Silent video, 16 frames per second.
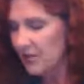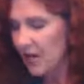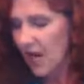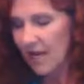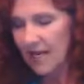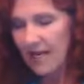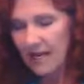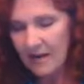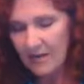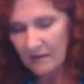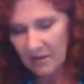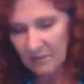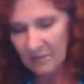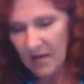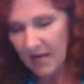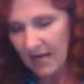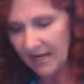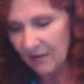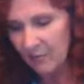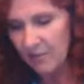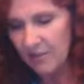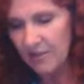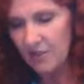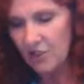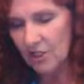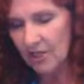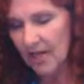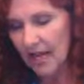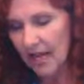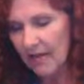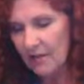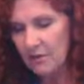not everybody, with a
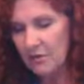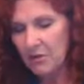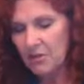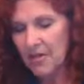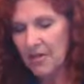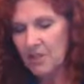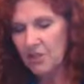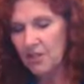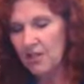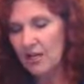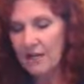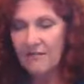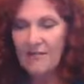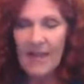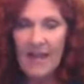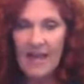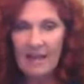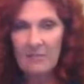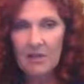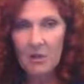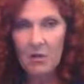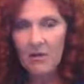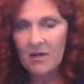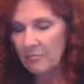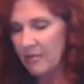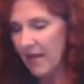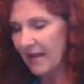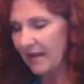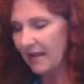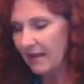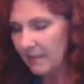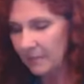genetic mutation of the amyloid
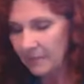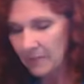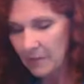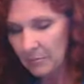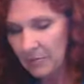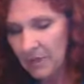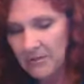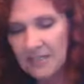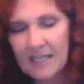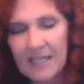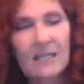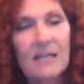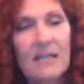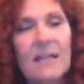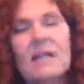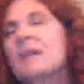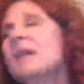beta protein